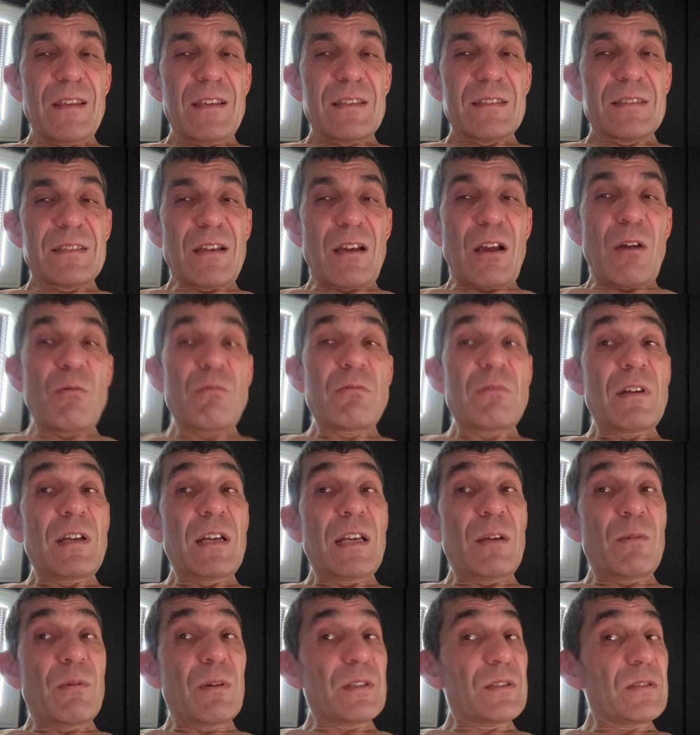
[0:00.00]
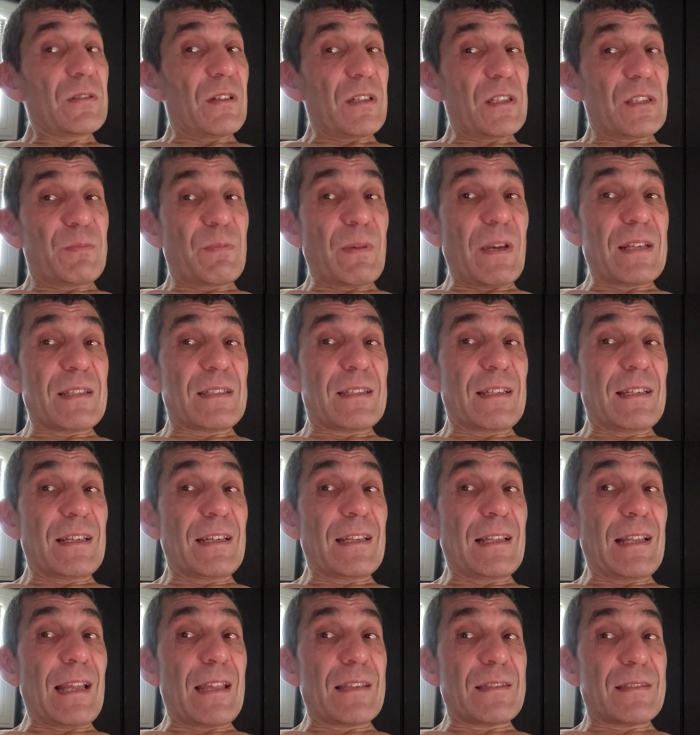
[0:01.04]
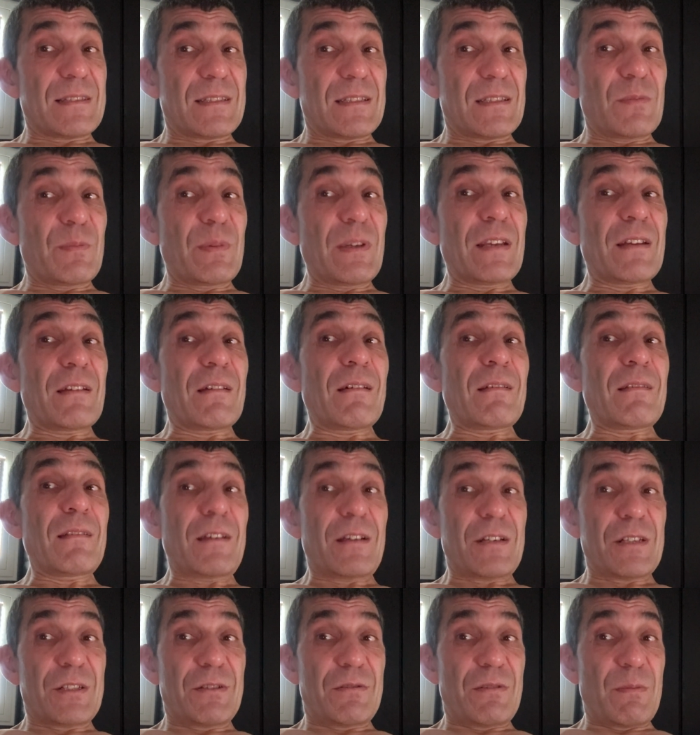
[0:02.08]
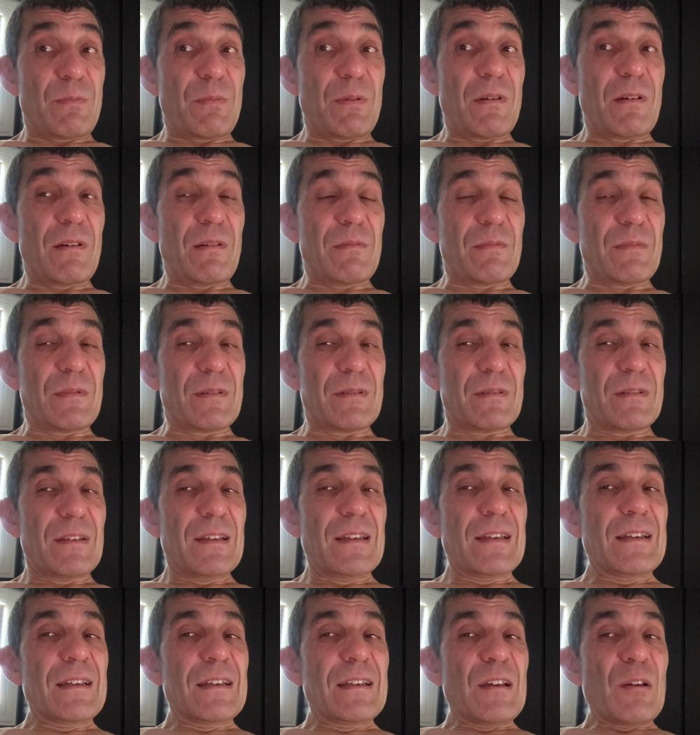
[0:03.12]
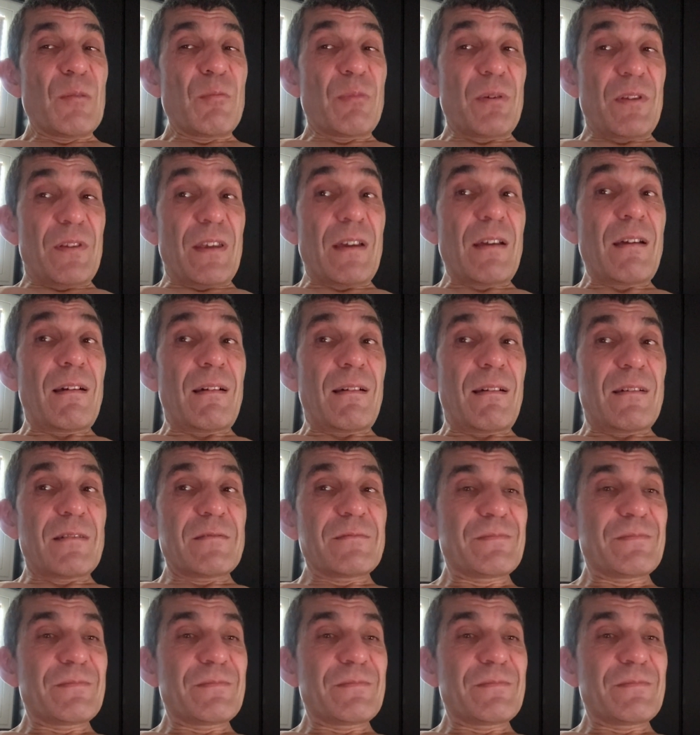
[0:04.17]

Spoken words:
So I really was not expecting Little Ants to be in our luxury apartment, but they are.